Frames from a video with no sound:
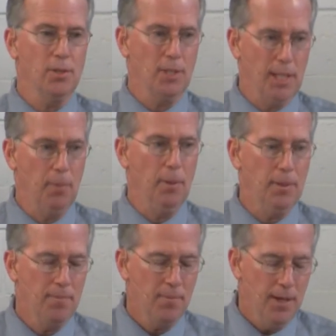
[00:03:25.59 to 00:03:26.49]
to keep
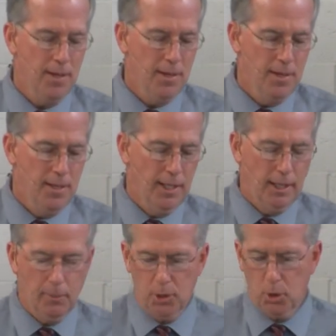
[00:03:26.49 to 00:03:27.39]
it. And
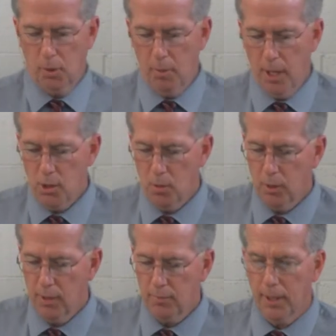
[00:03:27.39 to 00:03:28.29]
let me just remind you
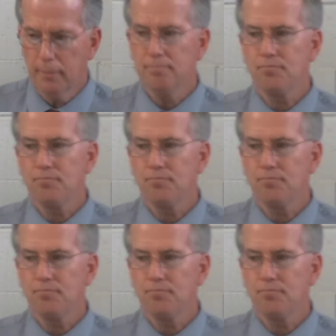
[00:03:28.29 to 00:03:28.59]
briefly